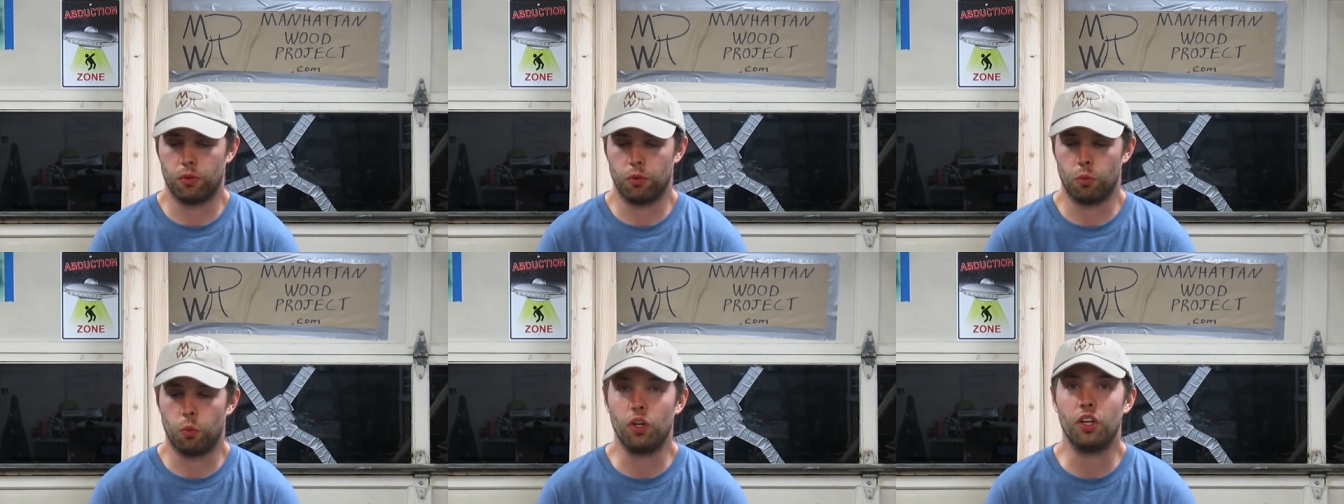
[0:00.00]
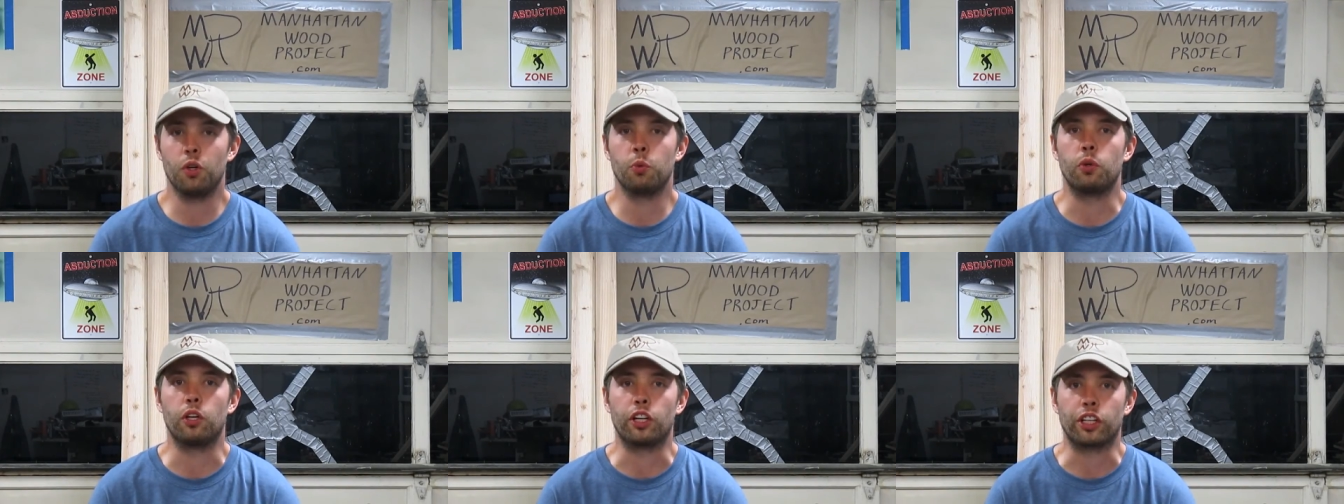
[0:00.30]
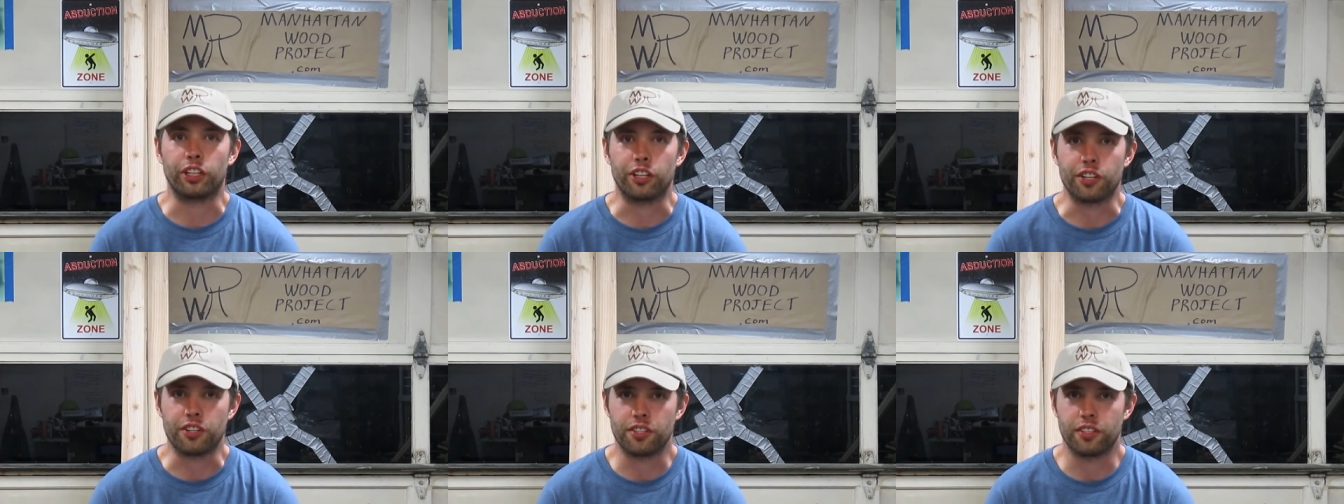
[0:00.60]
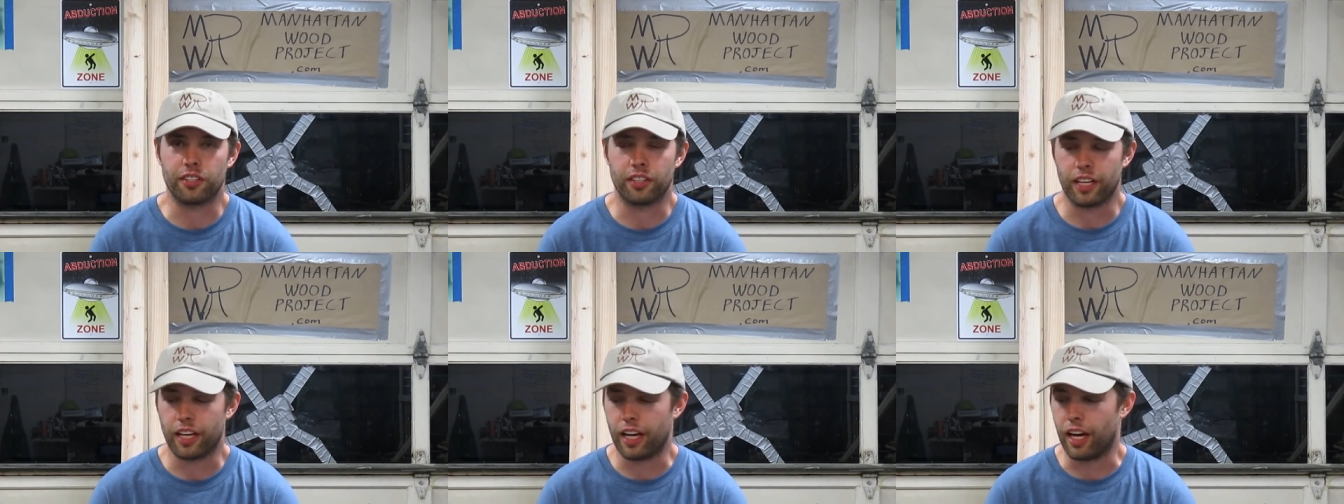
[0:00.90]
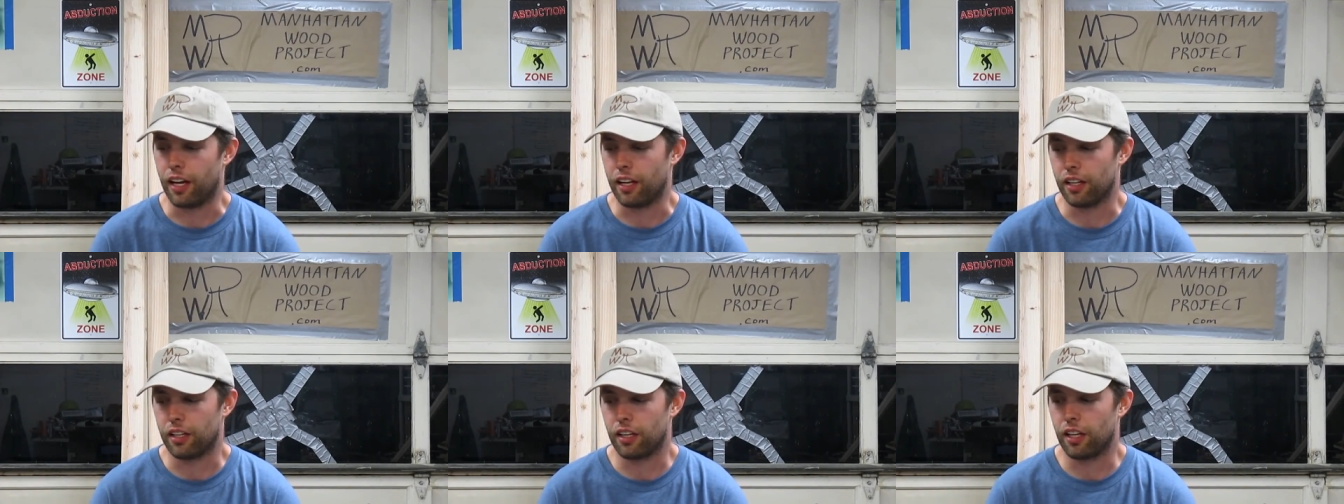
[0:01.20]
woodworkers,
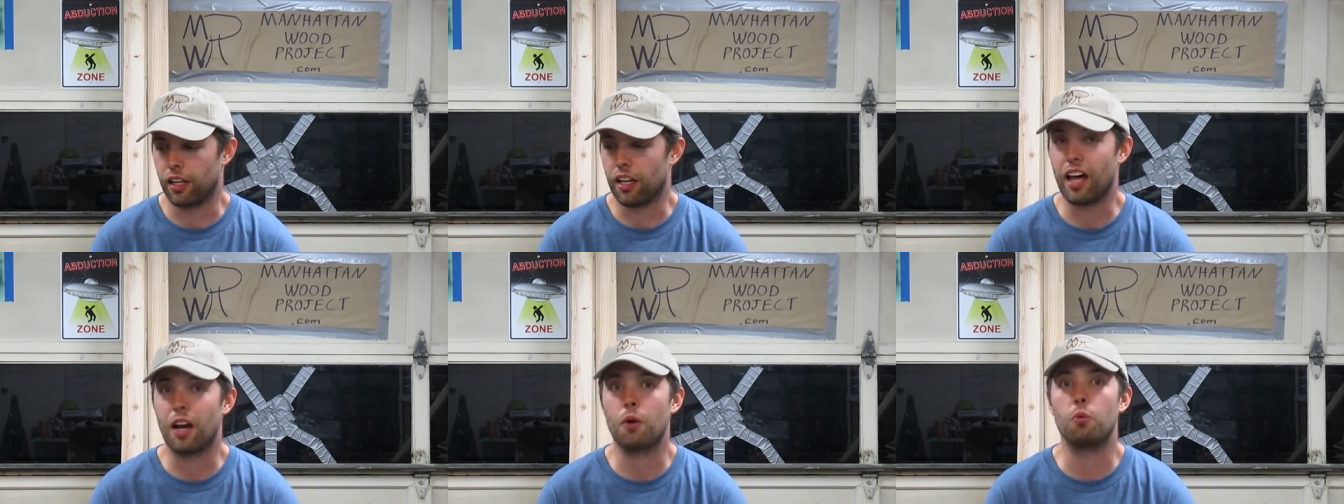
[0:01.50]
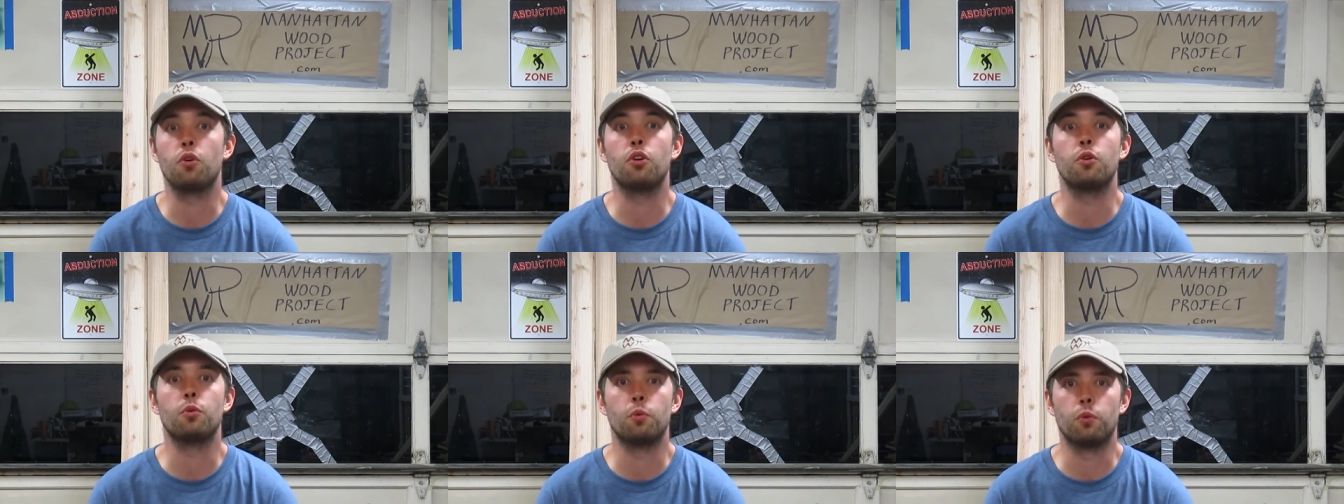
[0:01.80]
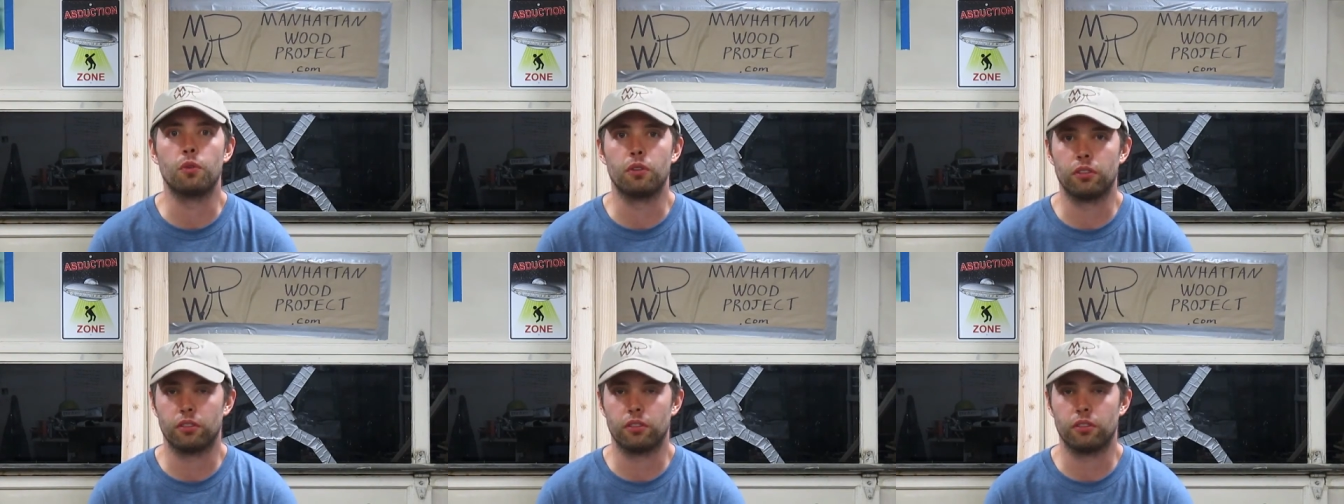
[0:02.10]
yeah, a lot of wood.